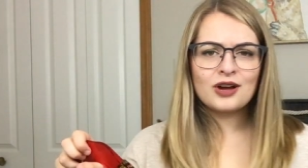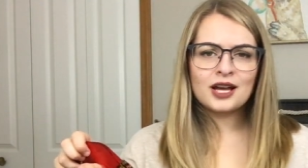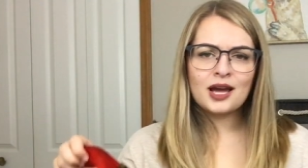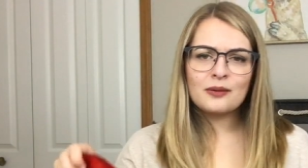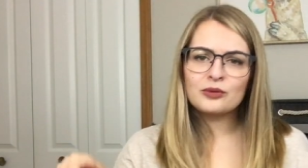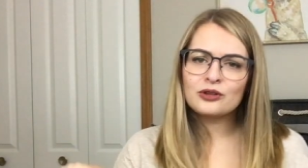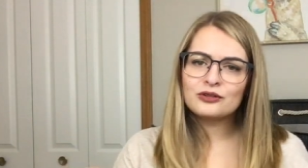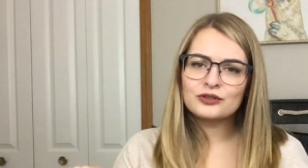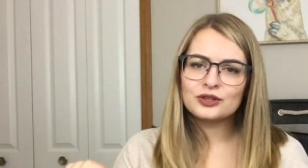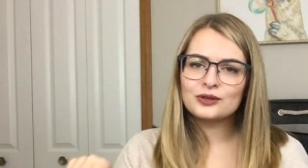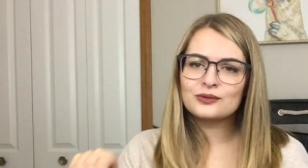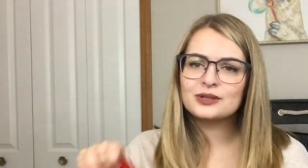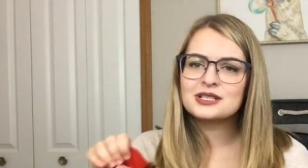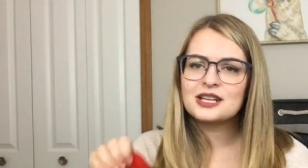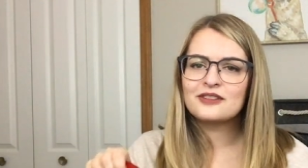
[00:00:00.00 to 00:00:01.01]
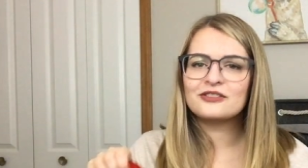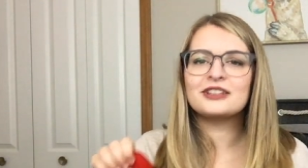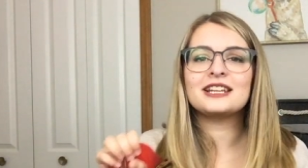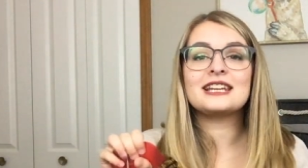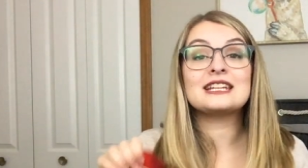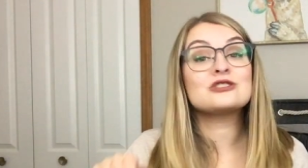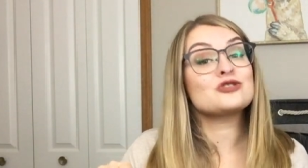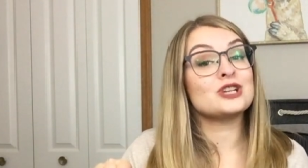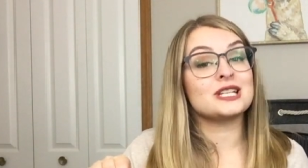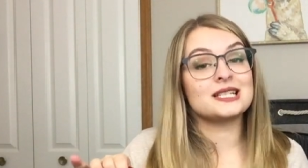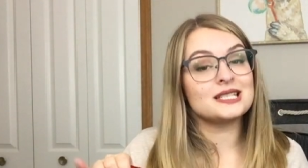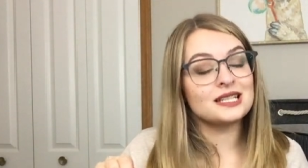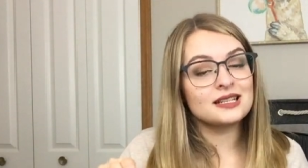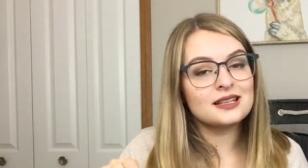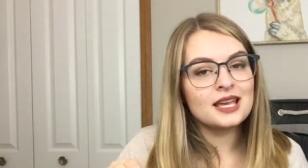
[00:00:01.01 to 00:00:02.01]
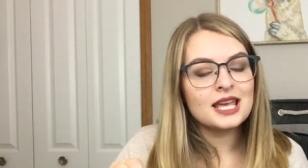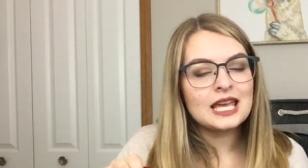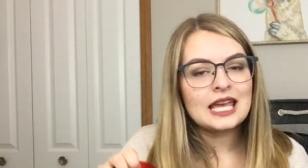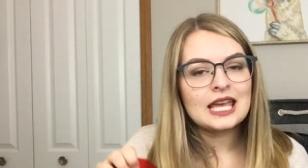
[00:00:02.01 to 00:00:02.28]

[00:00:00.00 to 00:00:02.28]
a couple of you were definitely interested